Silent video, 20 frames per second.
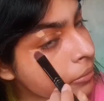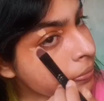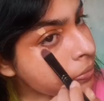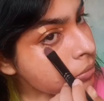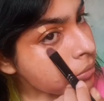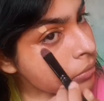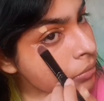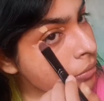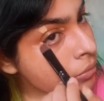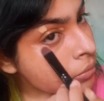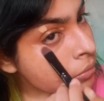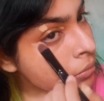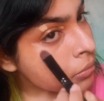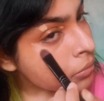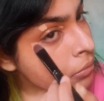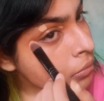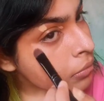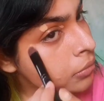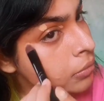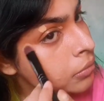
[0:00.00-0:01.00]
as I tell you guys
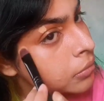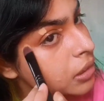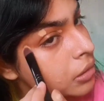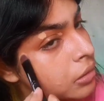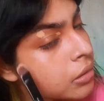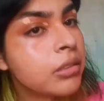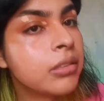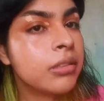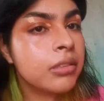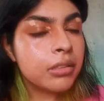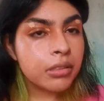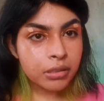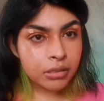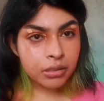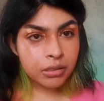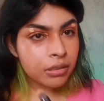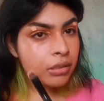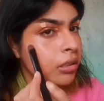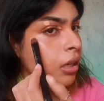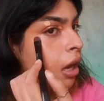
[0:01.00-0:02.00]
always, but
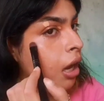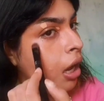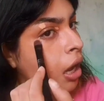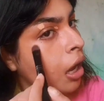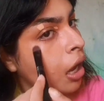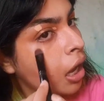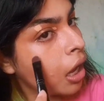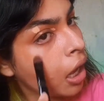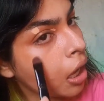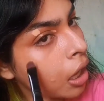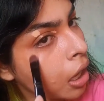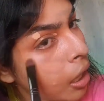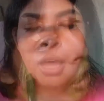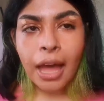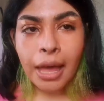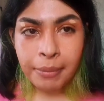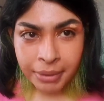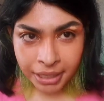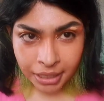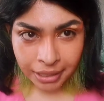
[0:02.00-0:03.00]
it's still good.
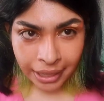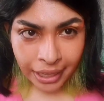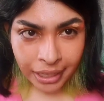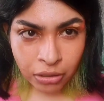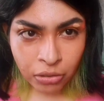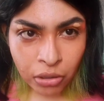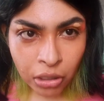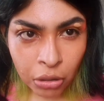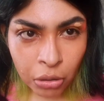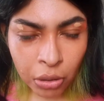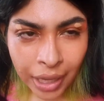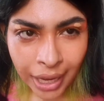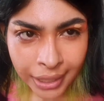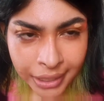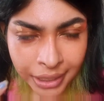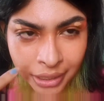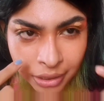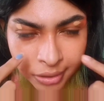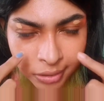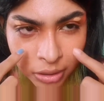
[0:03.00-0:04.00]
I mean, can you look at it?